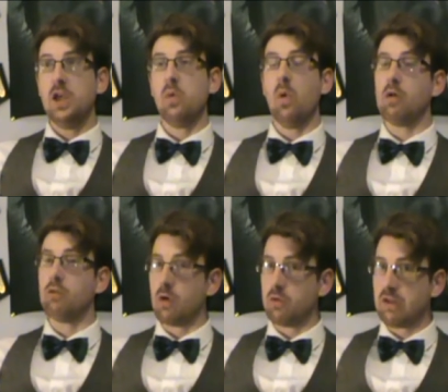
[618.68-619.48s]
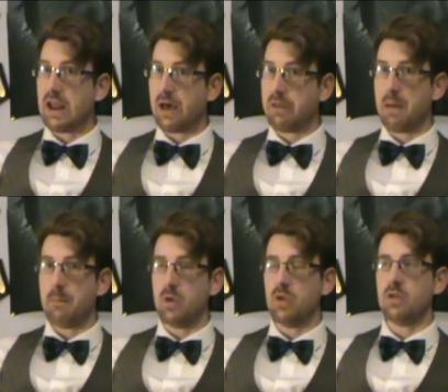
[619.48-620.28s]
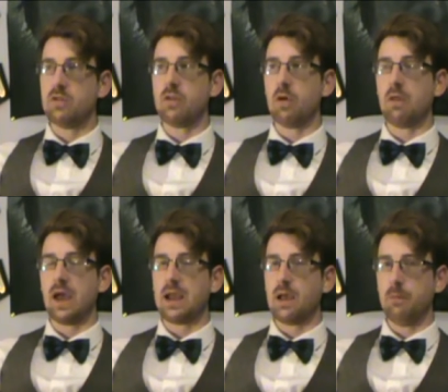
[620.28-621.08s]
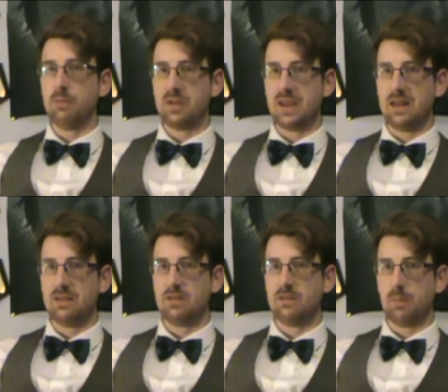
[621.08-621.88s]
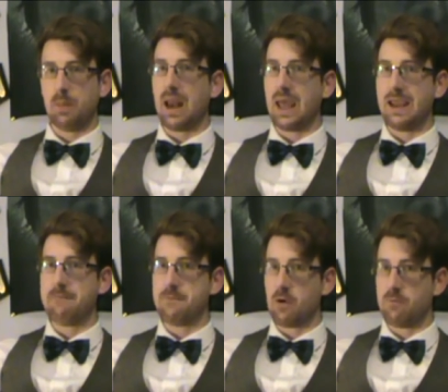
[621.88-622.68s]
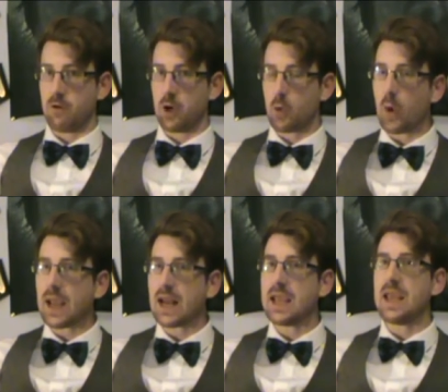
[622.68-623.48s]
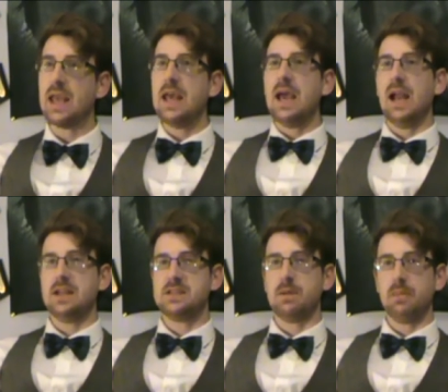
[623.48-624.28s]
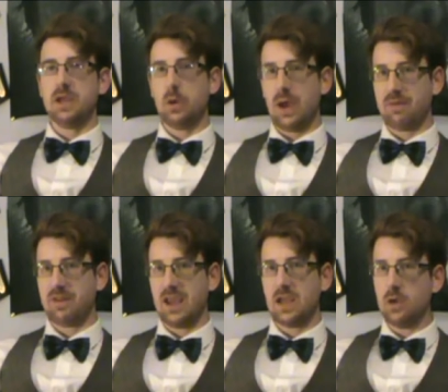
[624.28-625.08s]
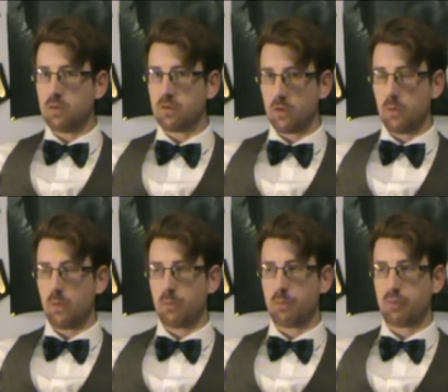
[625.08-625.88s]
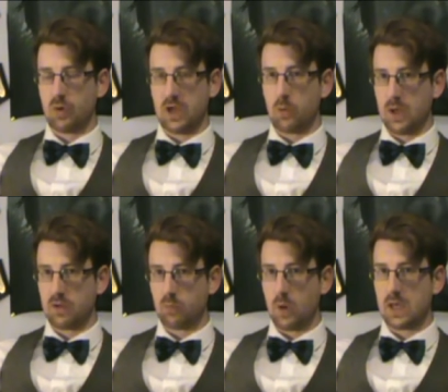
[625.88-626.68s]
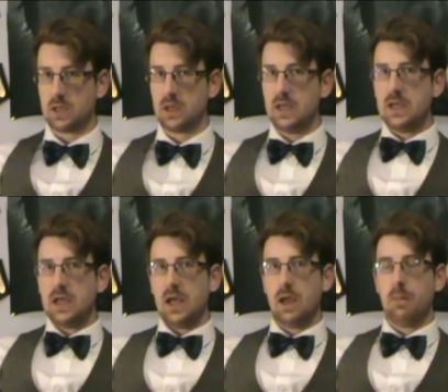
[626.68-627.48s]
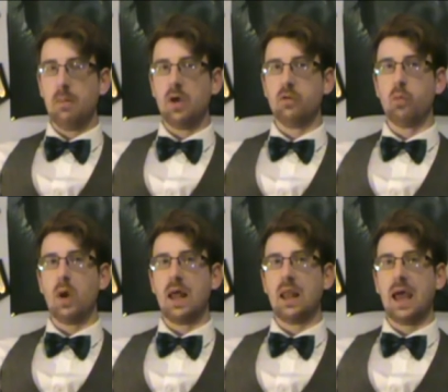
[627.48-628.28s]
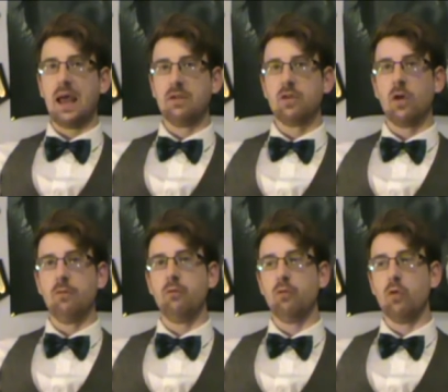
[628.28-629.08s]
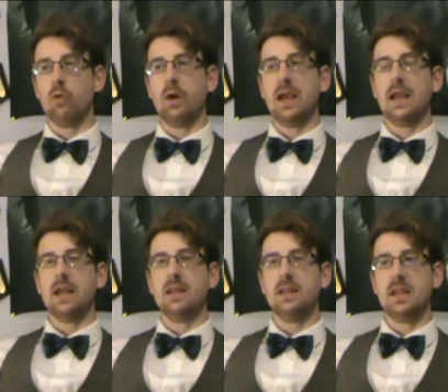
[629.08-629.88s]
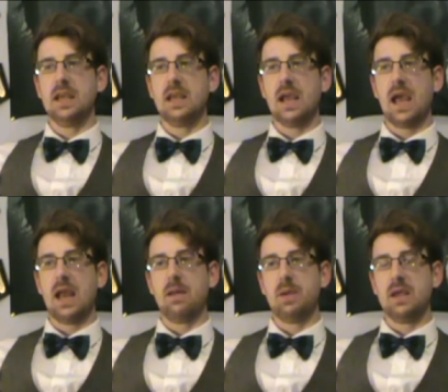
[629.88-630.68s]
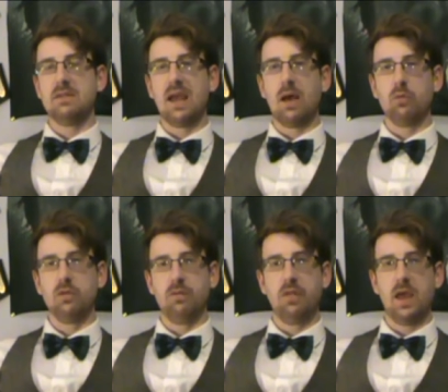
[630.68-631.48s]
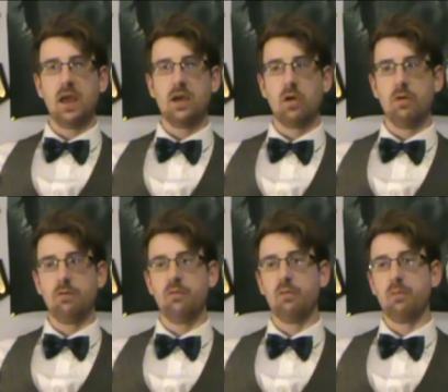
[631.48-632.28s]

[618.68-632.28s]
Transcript: you are grossly outnumbered, so that comes into play very, very quickly and is something you have to get used to pretty quick as well. Um, as well as kind of drawing the enemies out of their kind of